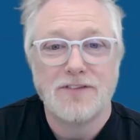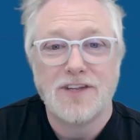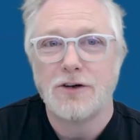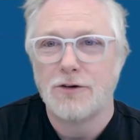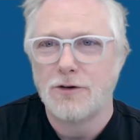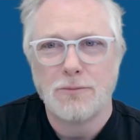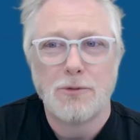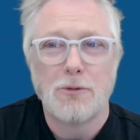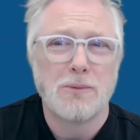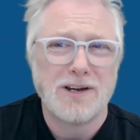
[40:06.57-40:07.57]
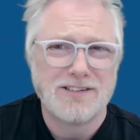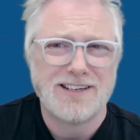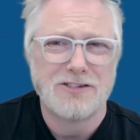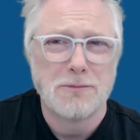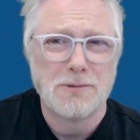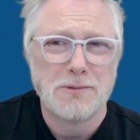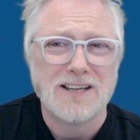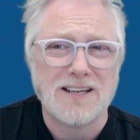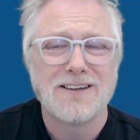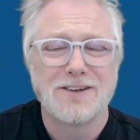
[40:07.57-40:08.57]
And even then, you're probably wasting time and
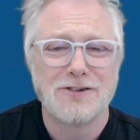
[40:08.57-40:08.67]
money.